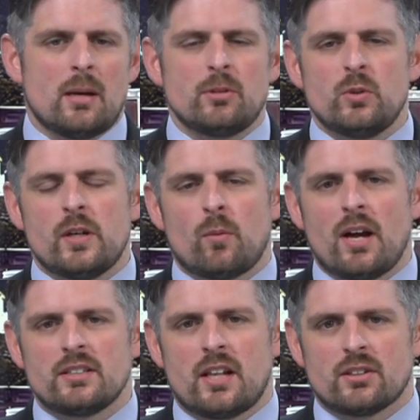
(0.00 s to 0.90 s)

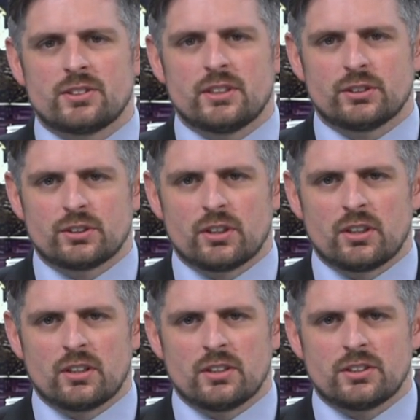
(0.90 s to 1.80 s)
WENY's Alexandra
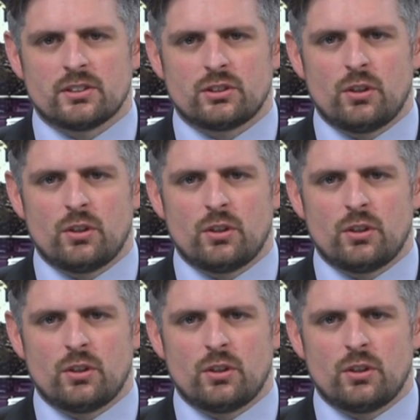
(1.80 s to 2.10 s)
Dern is in